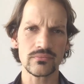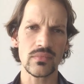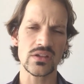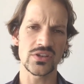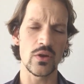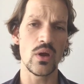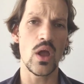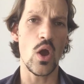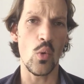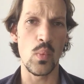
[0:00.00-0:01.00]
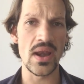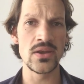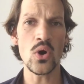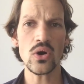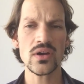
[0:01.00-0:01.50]
So we're
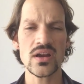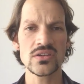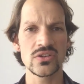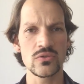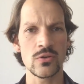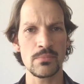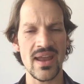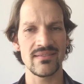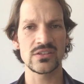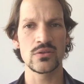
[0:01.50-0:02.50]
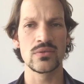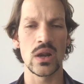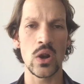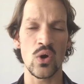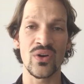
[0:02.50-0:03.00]
not going to compare it to the
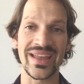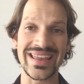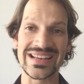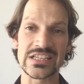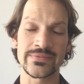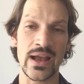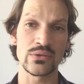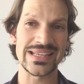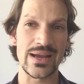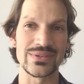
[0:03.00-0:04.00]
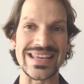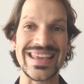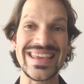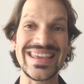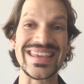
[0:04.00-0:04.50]
long English vowel sound
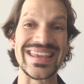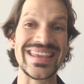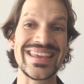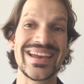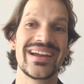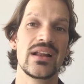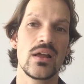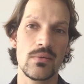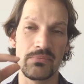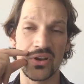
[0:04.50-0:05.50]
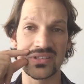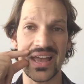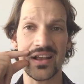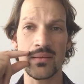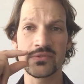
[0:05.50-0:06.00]
E, because
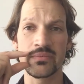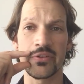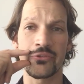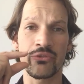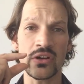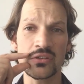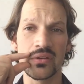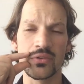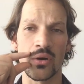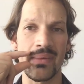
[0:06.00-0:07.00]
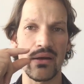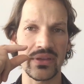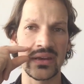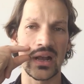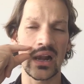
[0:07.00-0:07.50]
that comes from the front of your mouth
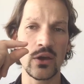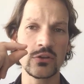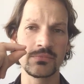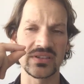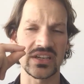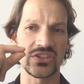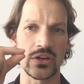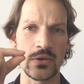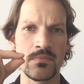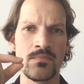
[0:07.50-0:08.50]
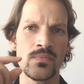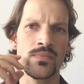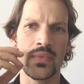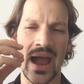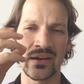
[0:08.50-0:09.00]
in a closed position
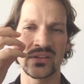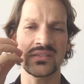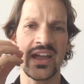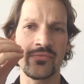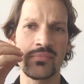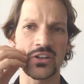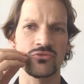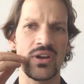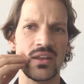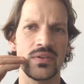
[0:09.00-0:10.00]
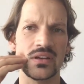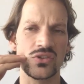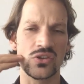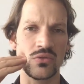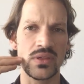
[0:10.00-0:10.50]
and it doesn't have much relevance
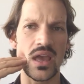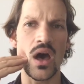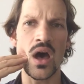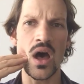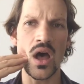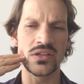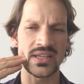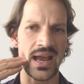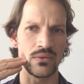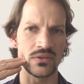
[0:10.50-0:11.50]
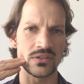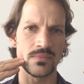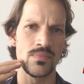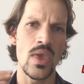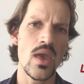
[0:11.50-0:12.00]
to the er sound.
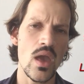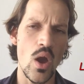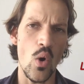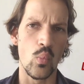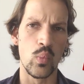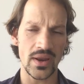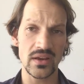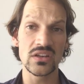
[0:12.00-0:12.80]
What I'm going